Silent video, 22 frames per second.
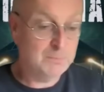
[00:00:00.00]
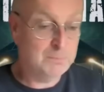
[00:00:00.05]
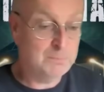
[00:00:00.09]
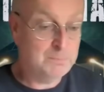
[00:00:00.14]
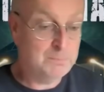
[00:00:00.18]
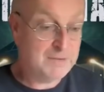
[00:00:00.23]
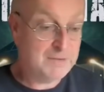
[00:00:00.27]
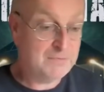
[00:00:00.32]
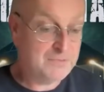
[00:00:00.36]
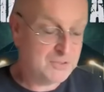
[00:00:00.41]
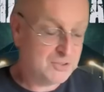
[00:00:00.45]

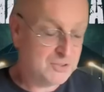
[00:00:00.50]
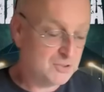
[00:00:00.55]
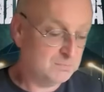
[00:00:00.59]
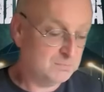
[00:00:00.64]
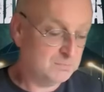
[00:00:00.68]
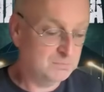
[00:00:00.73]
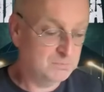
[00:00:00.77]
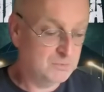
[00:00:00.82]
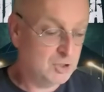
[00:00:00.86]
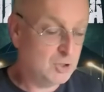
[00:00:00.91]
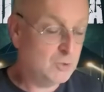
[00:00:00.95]
myths
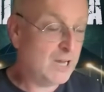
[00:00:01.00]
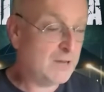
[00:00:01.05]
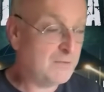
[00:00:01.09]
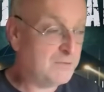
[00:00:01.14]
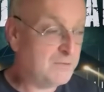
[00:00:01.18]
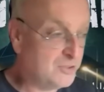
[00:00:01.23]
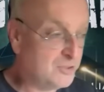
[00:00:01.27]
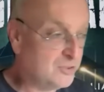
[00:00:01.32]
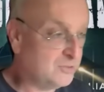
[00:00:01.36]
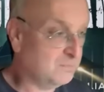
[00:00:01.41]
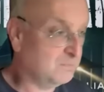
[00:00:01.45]
do have
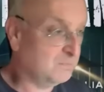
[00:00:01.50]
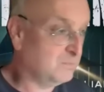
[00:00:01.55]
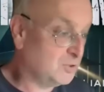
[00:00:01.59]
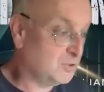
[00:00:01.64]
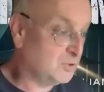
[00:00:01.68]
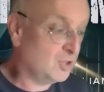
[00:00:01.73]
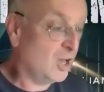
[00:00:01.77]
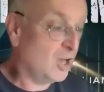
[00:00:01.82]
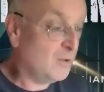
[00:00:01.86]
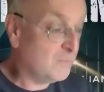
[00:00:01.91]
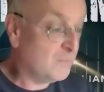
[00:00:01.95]

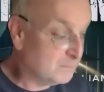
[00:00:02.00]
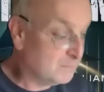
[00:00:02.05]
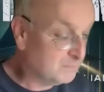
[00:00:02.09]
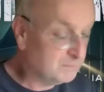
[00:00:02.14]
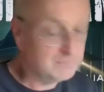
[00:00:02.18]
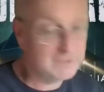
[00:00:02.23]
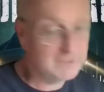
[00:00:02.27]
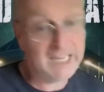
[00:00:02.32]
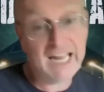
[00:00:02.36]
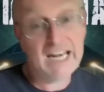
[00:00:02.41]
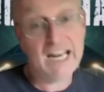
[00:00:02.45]

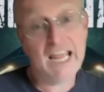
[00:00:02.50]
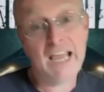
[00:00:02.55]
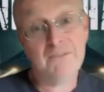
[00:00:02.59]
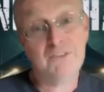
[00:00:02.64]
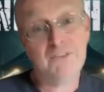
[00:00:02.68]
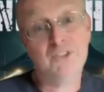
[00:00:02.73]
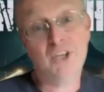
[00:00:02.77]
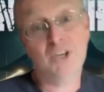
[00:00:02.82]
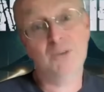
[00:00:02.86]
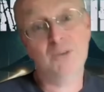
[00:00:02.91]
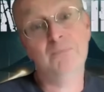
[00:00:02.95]
can have
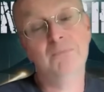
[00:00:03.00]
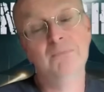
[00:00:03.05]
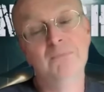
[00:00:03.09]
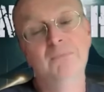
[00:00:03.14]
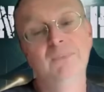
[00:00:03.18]
some